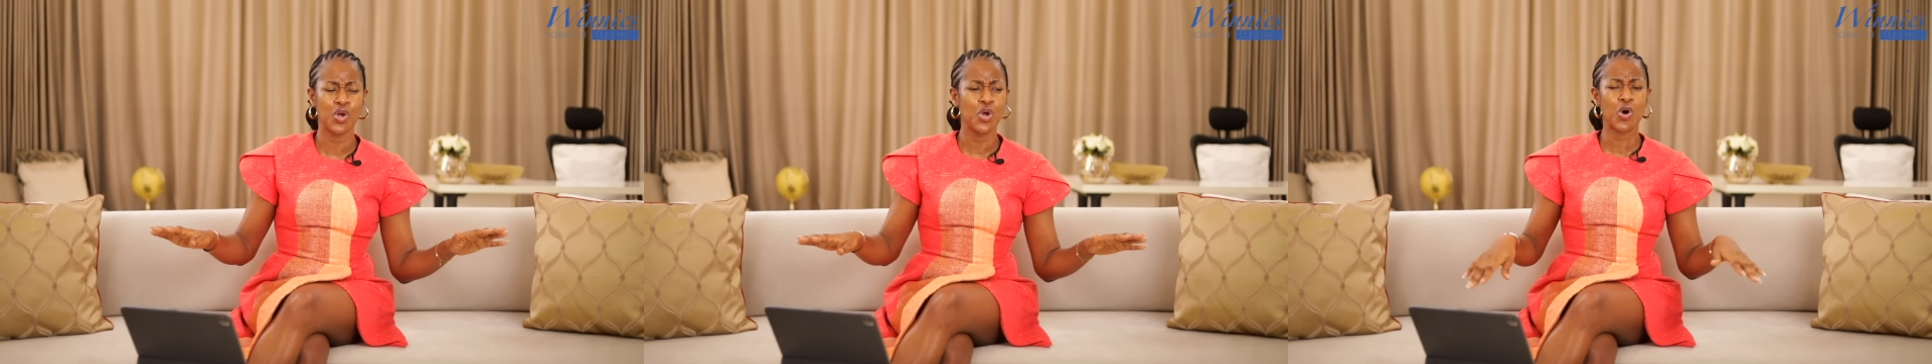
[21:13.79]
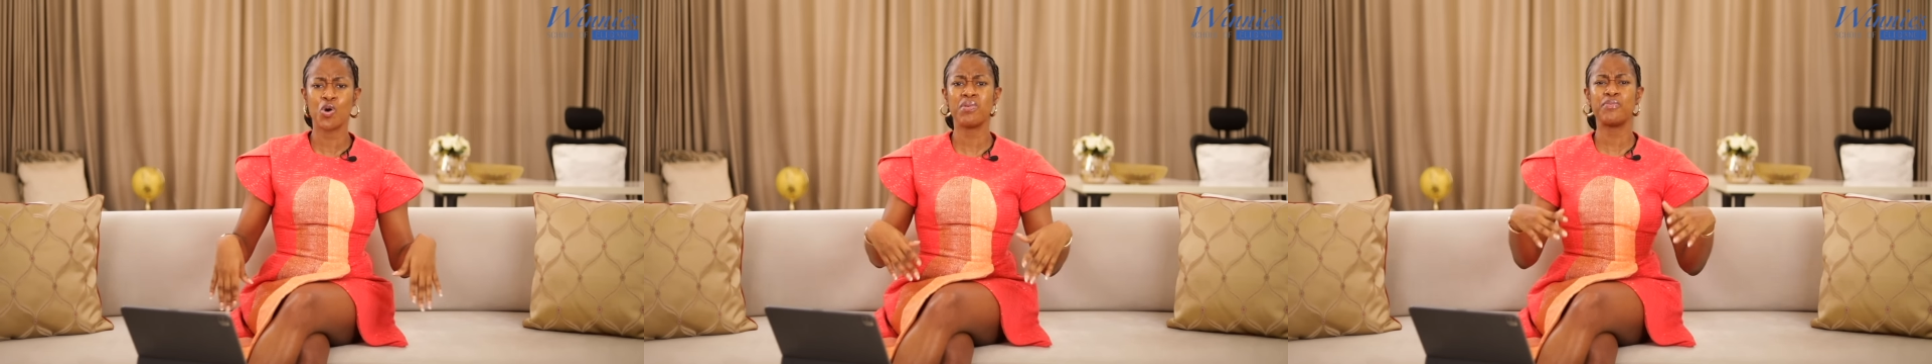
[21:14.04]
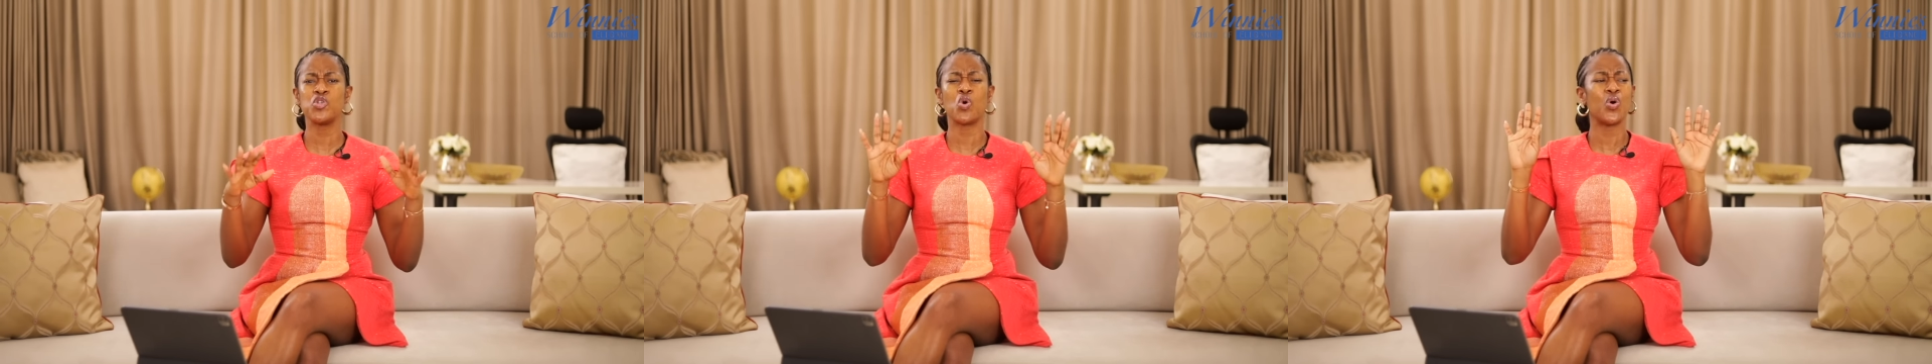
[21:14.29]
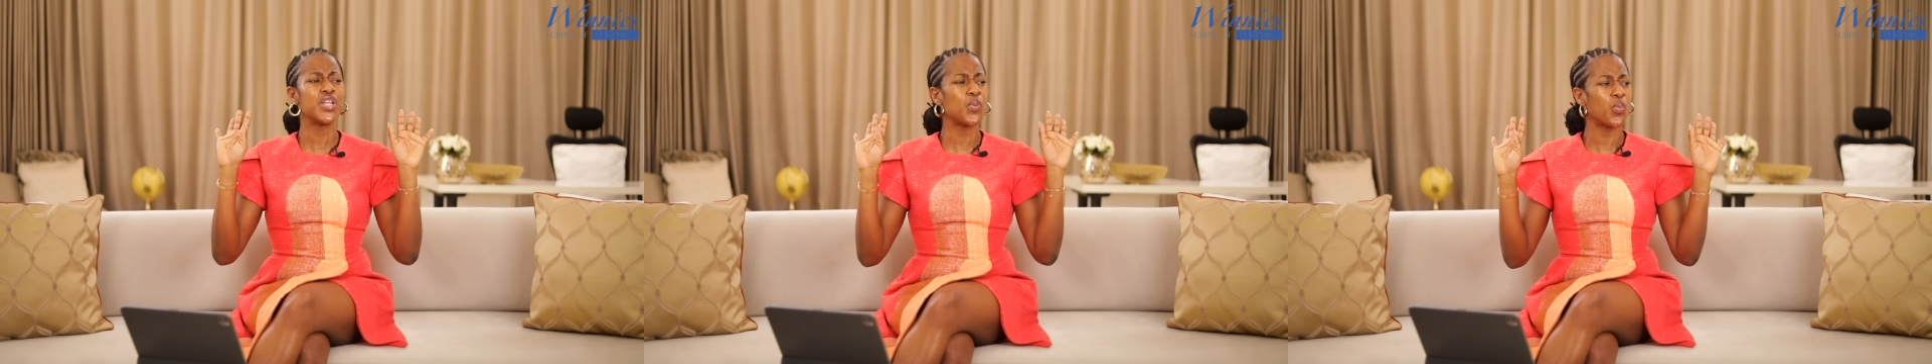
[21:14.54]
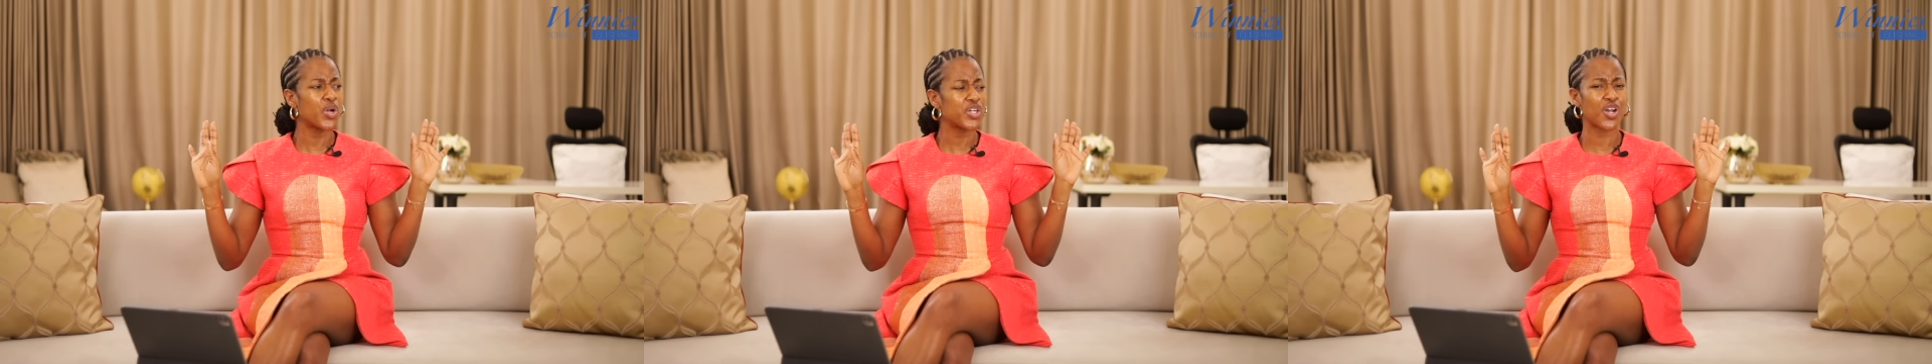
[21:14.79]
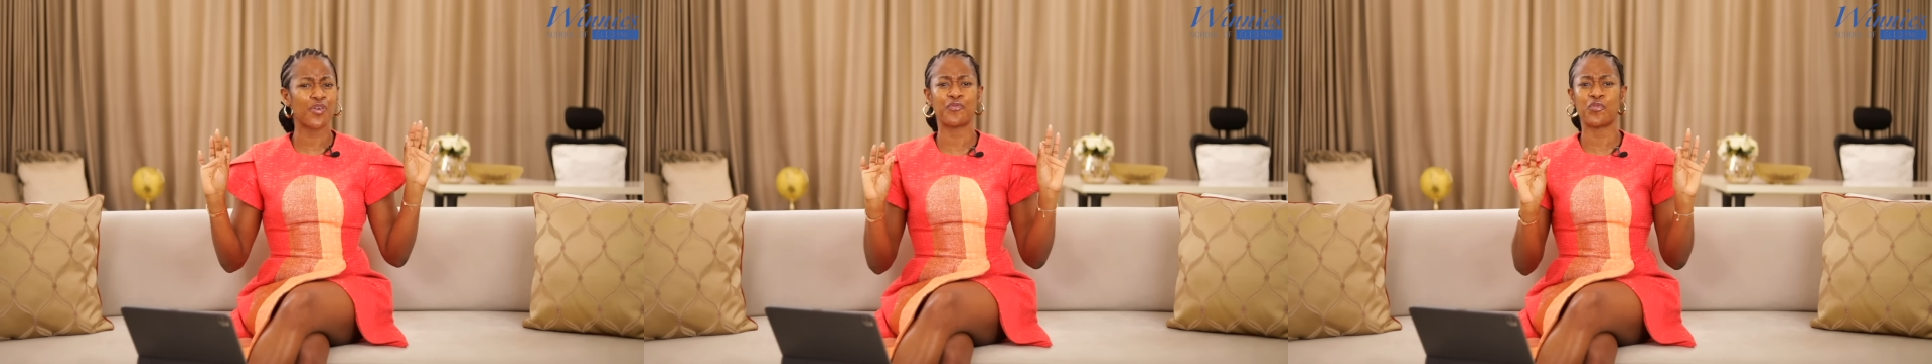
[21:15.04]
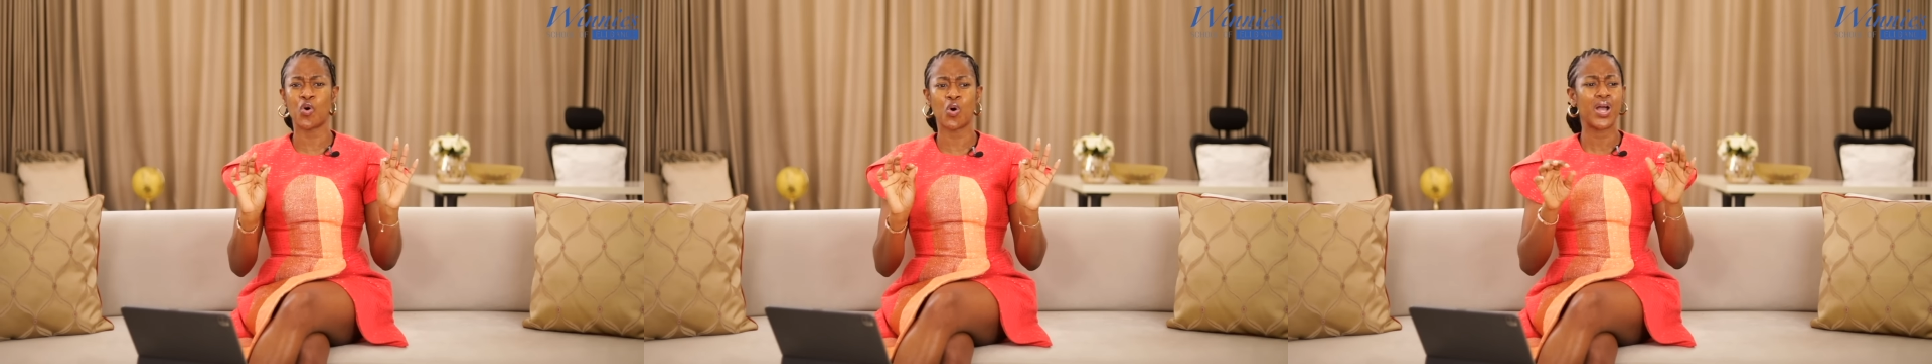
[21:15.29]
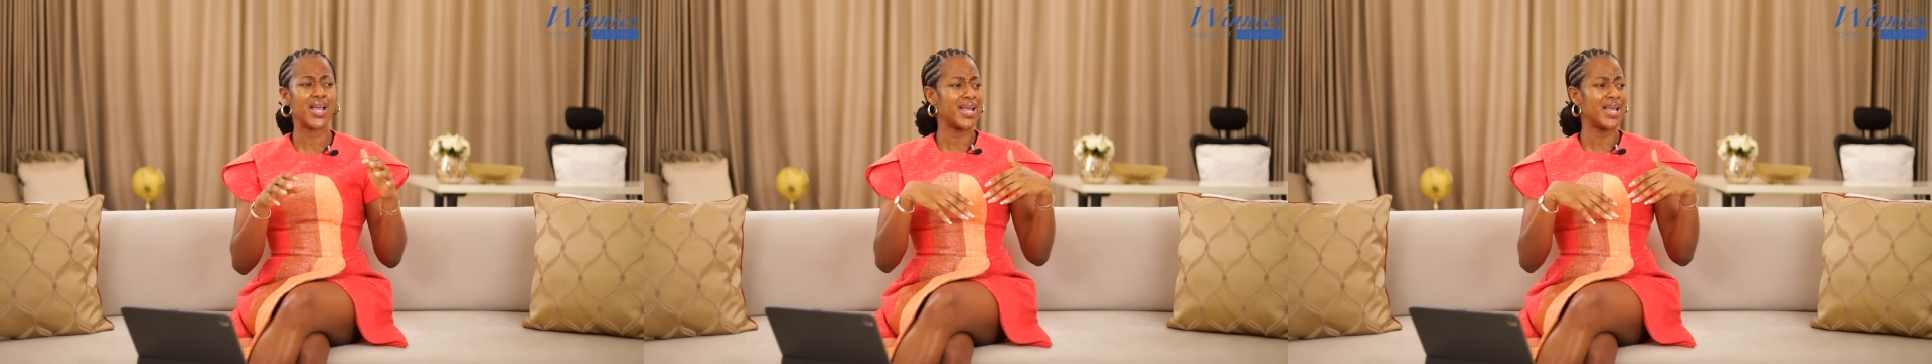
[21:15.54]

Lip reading: or maybe you only want her for